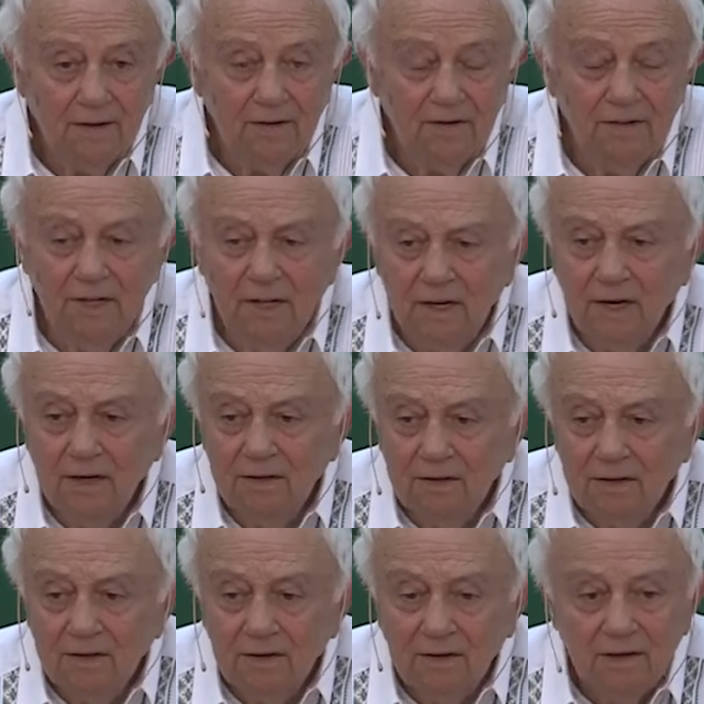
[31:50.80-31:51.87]
then
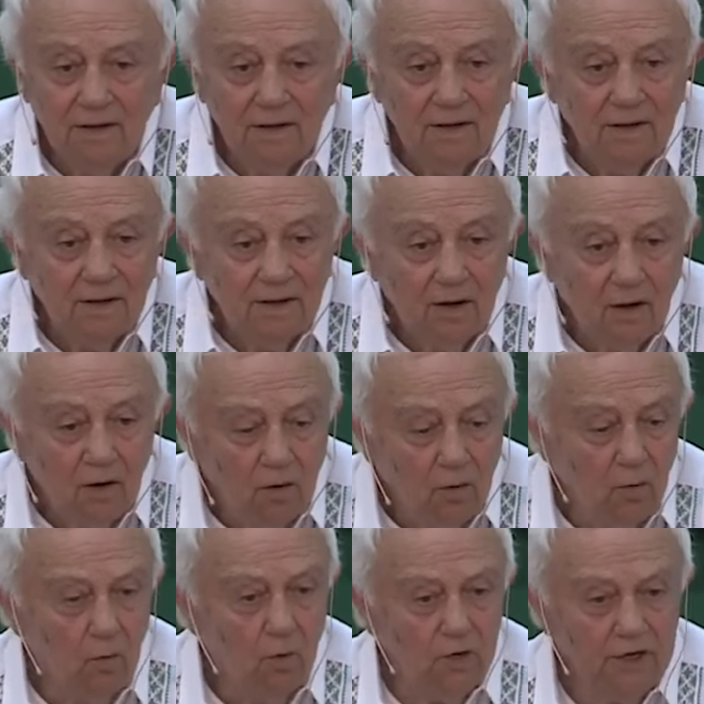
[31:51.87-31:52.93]

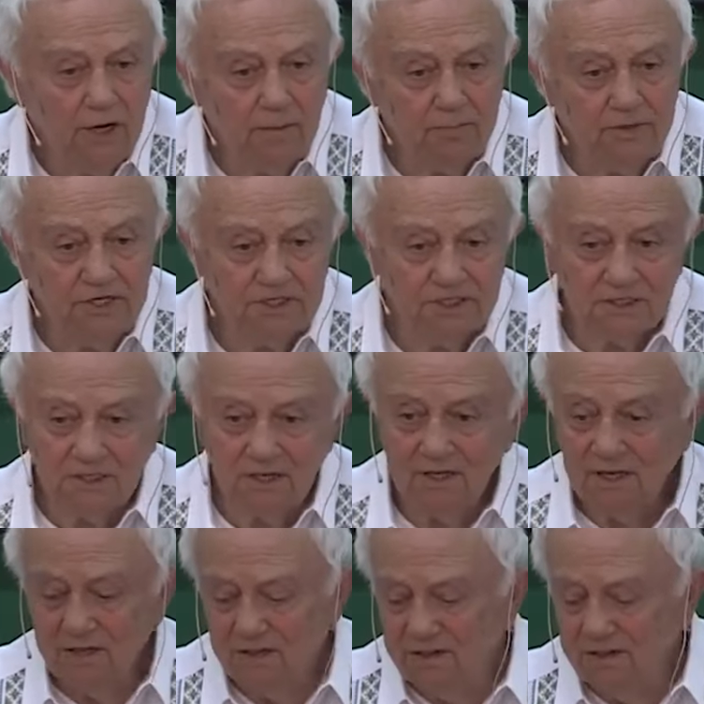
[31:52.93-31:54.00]
what happens
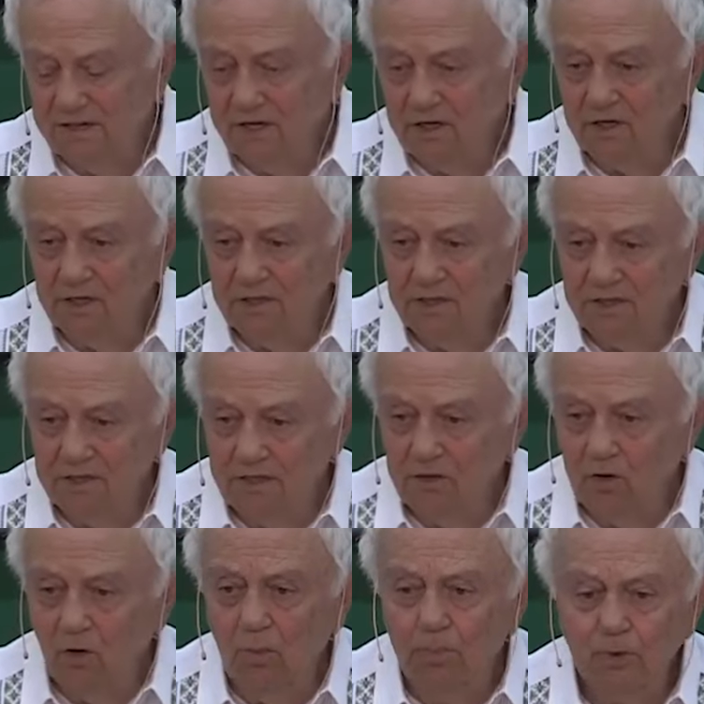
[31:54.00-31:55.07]
the the
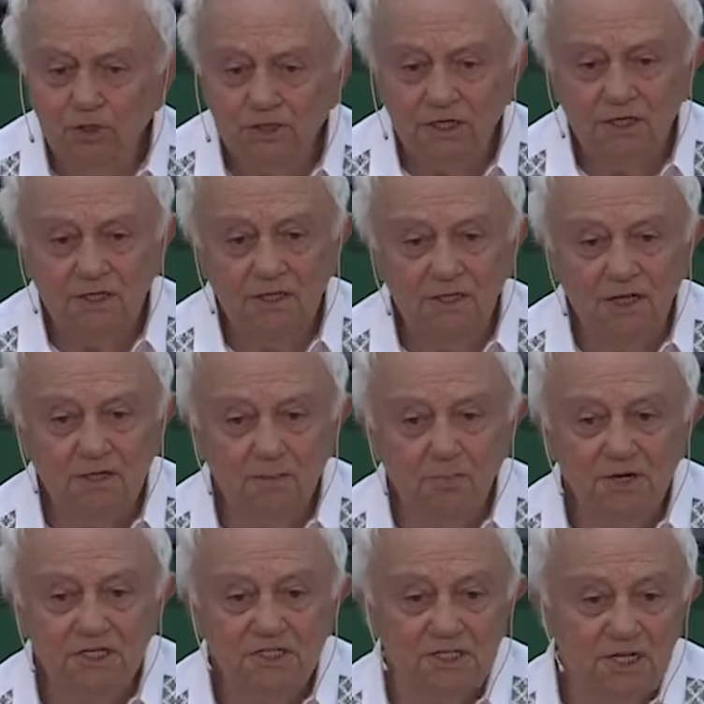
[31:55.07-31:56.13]
opposite that
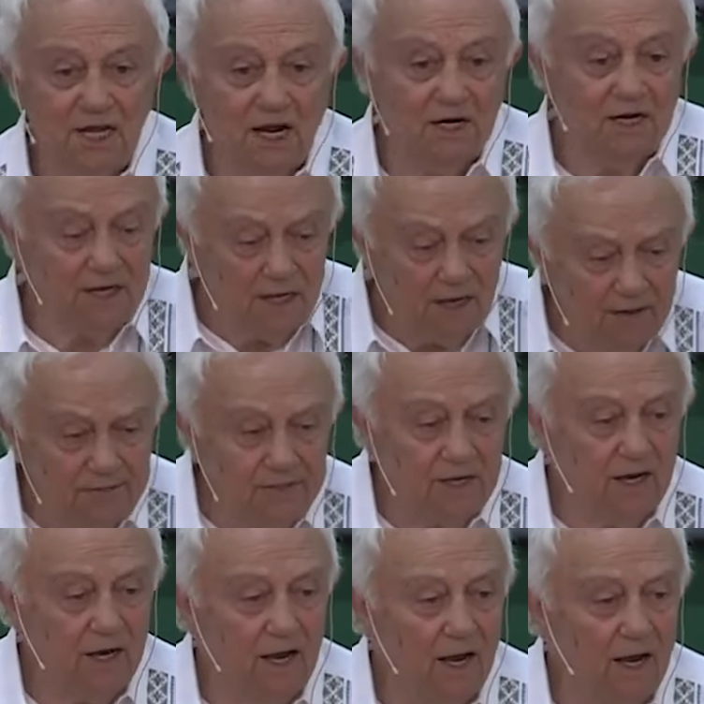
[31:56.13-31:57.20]
means the unhealthy
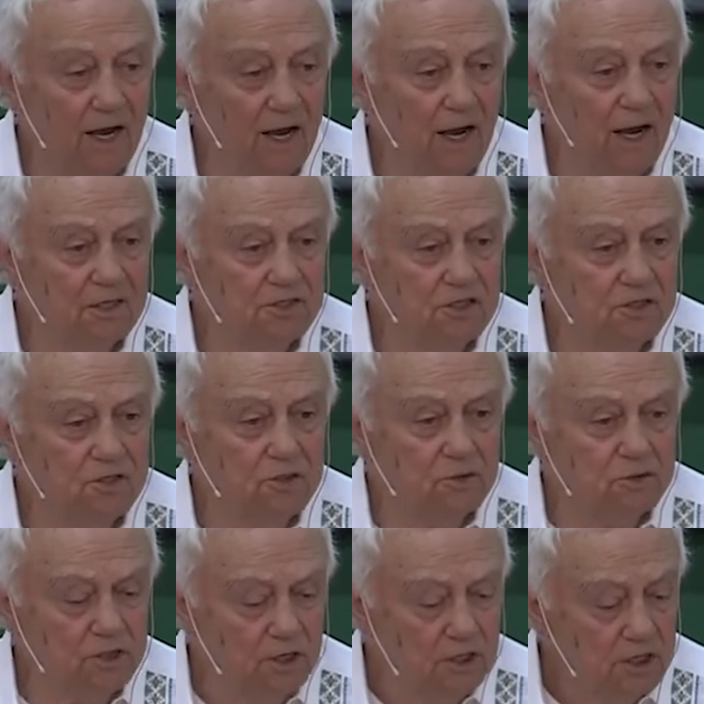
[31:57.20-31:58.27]

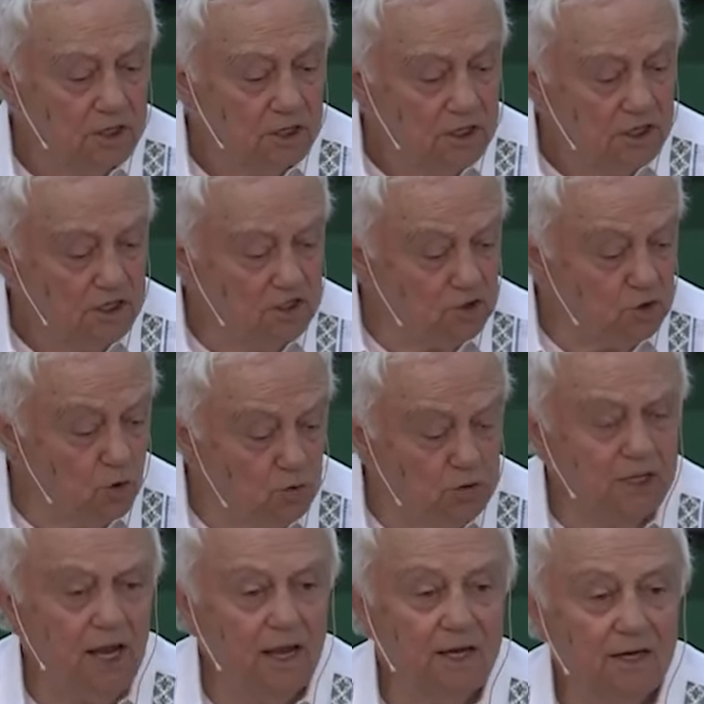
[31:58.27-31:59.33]
attitude is to
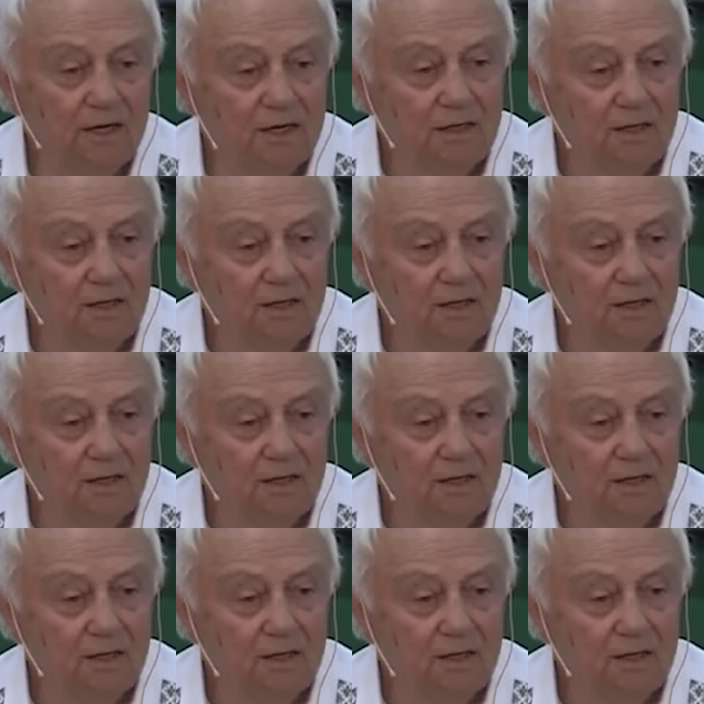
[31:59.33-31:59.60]
take